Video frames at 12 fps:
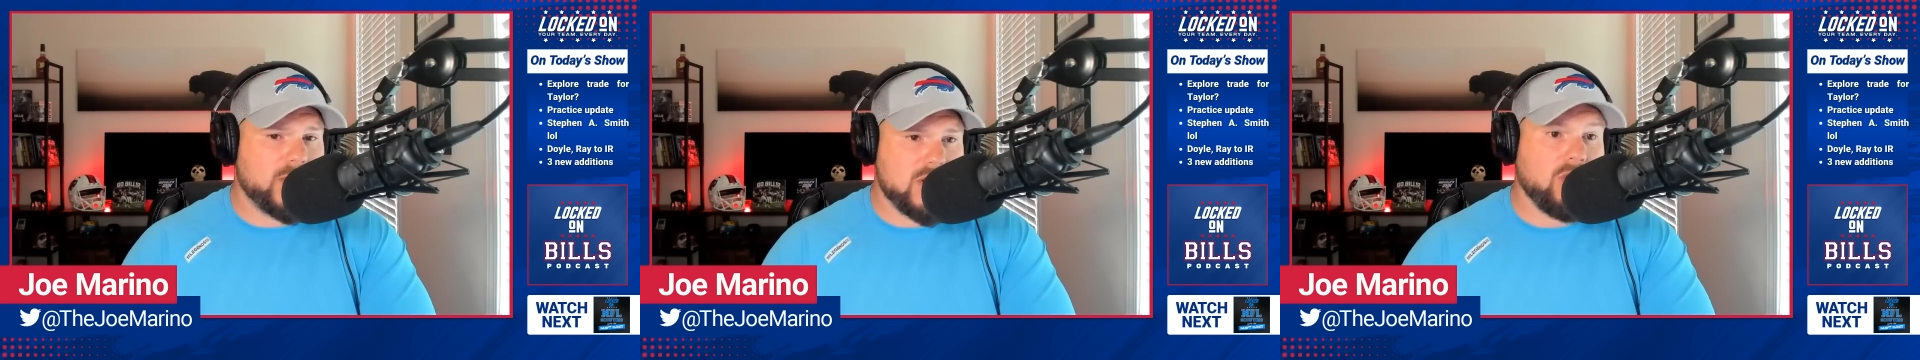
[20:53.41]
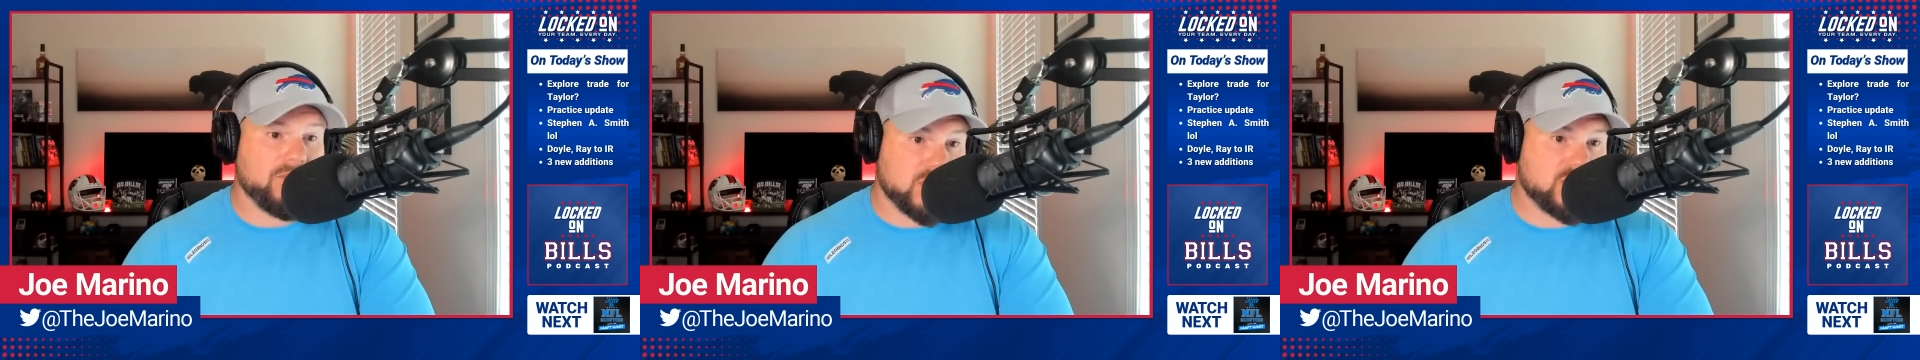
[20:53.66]
We
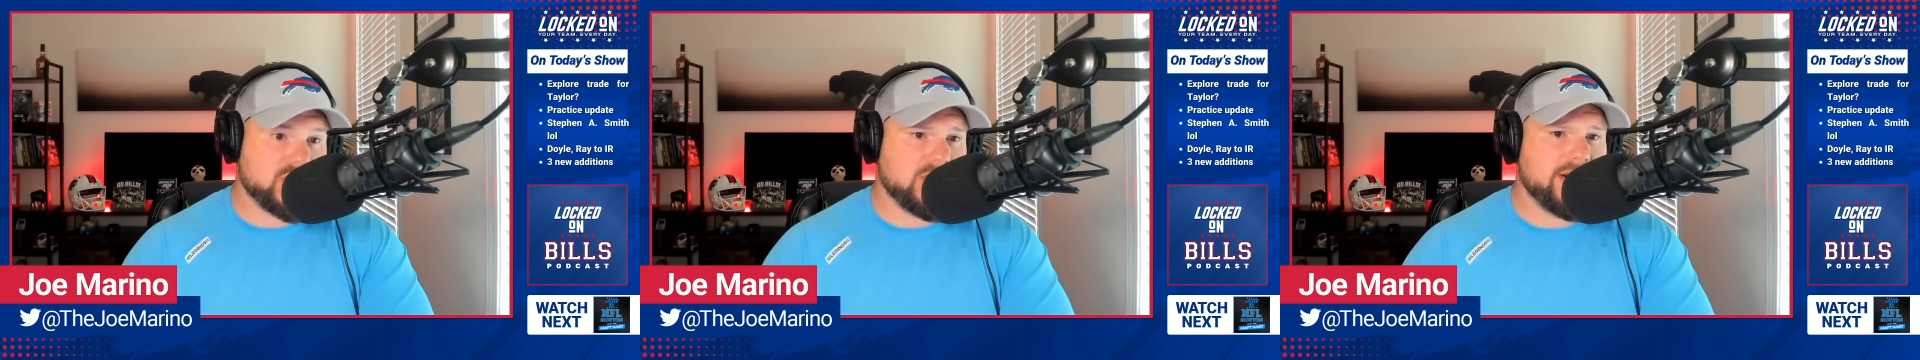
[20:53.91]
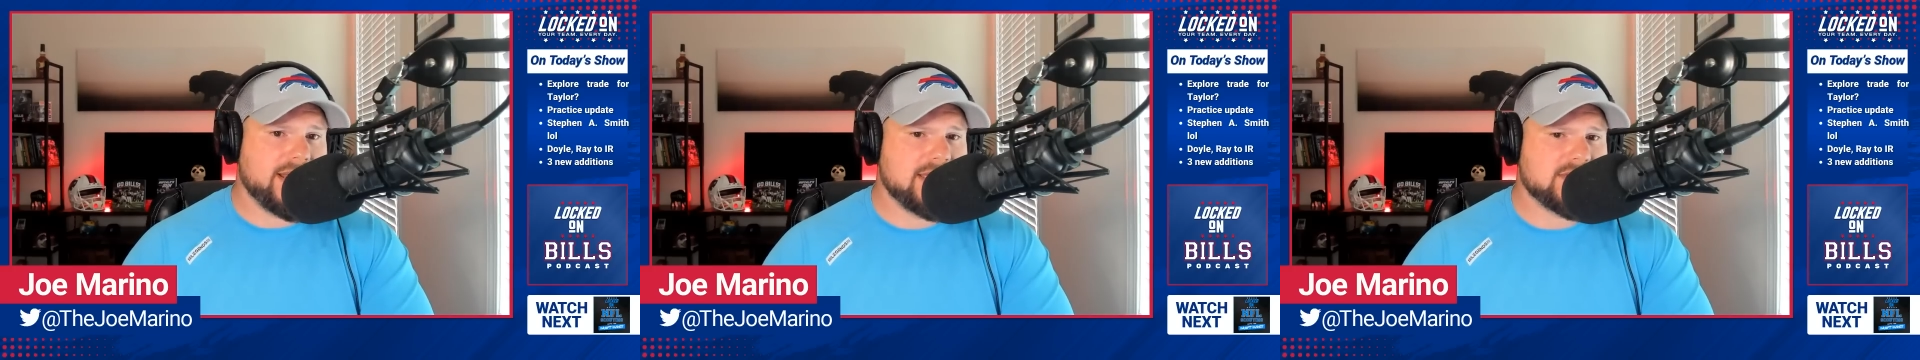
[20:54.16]
know for
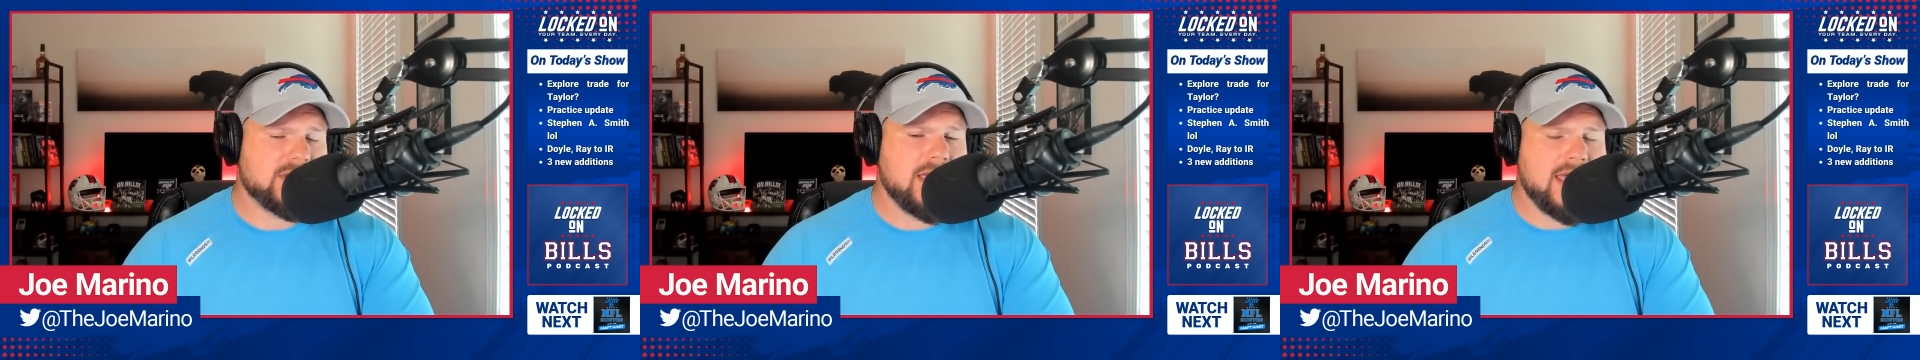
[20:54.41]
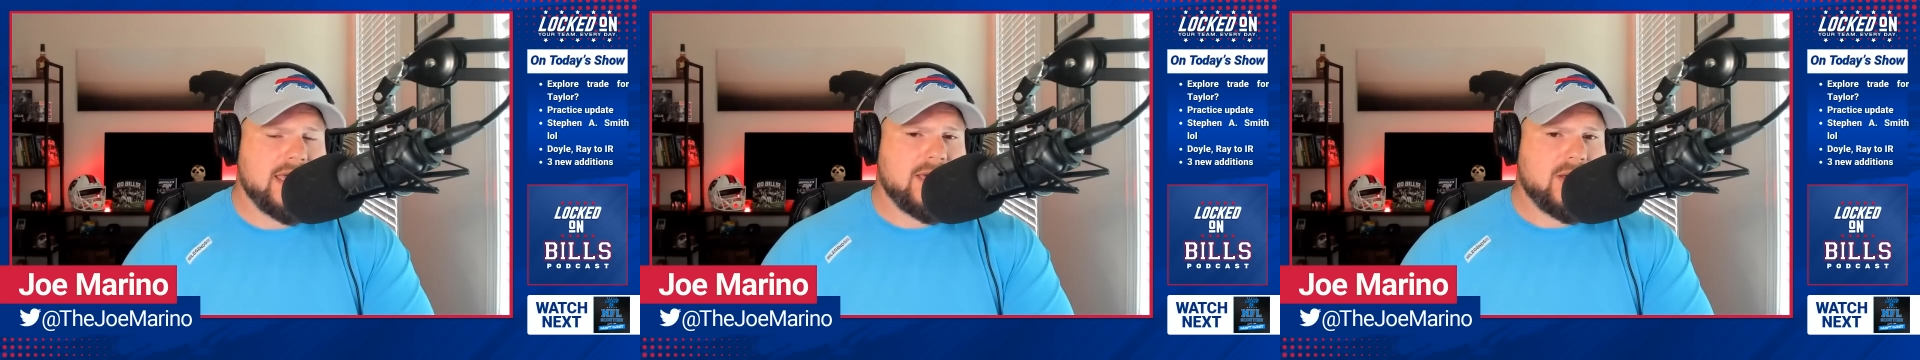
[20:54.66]
sure it is
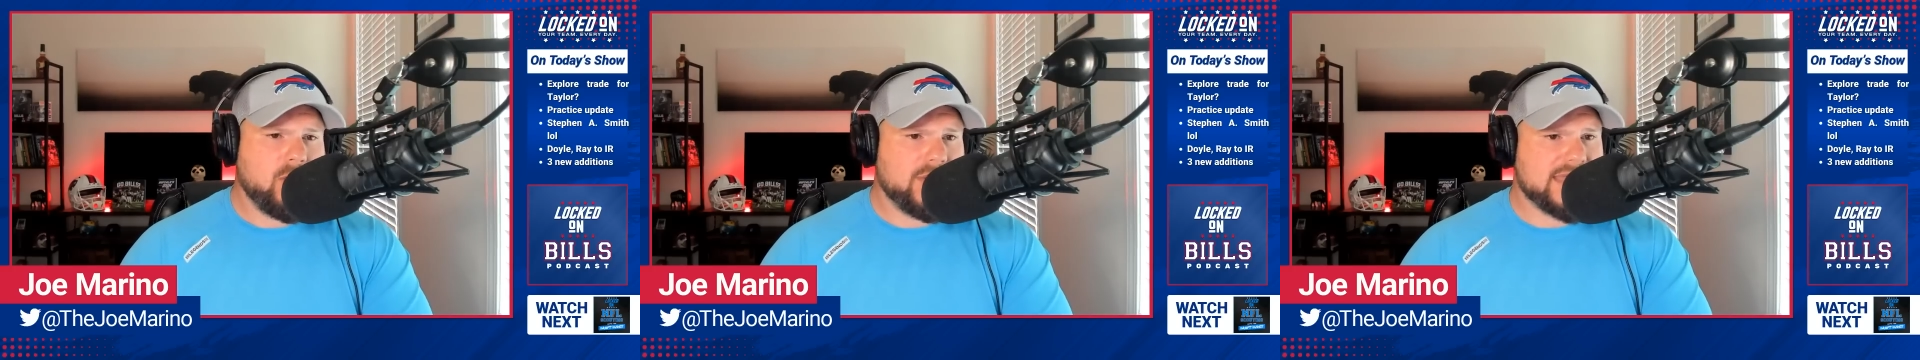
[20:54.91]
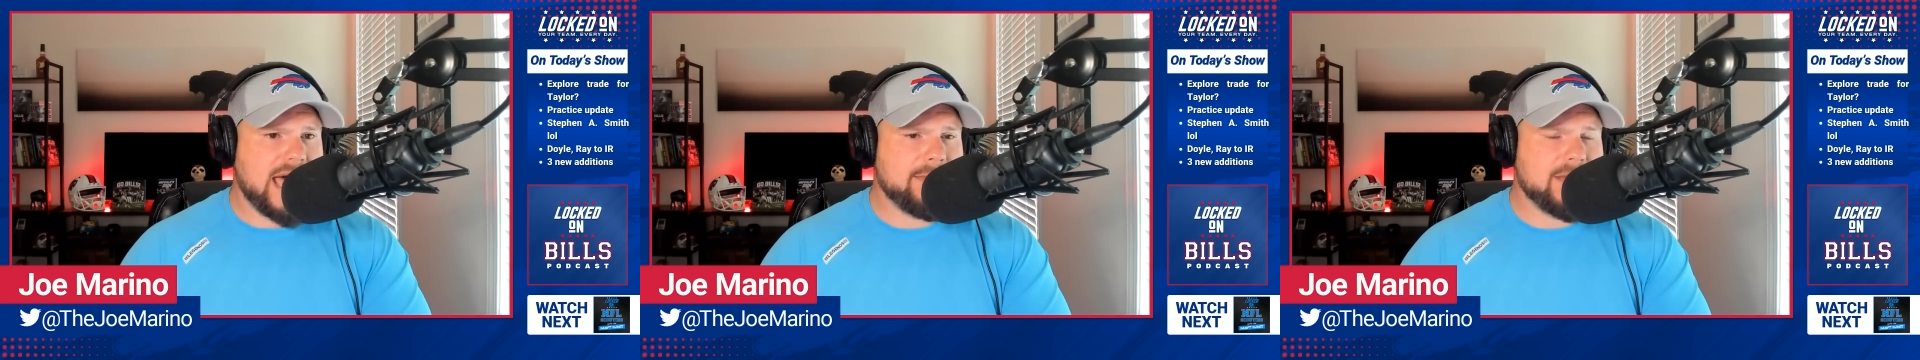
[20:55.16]

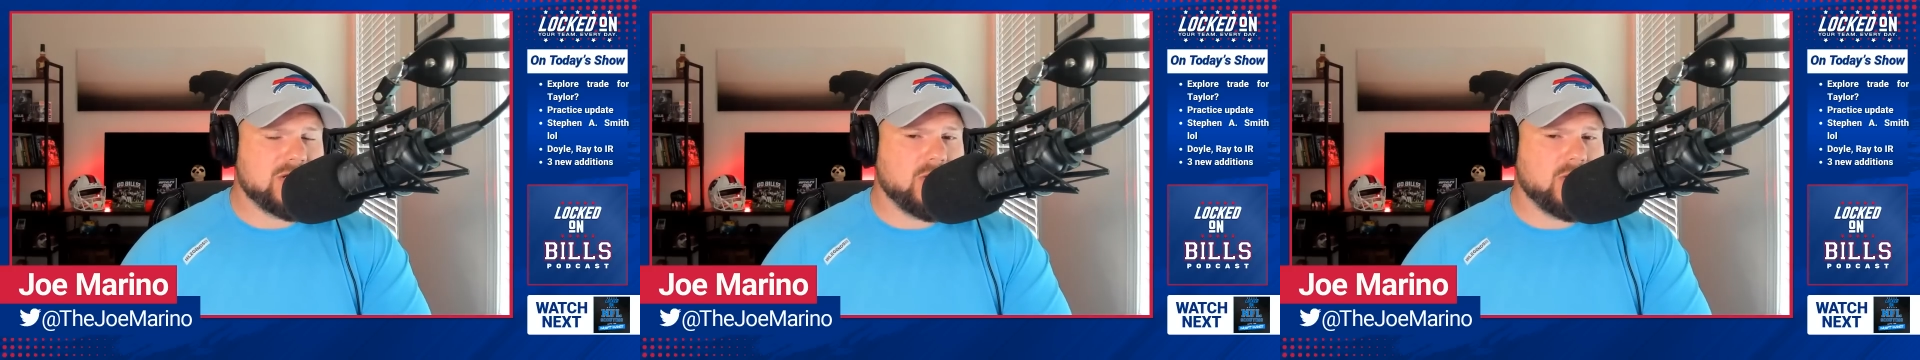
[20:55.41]
with Tommy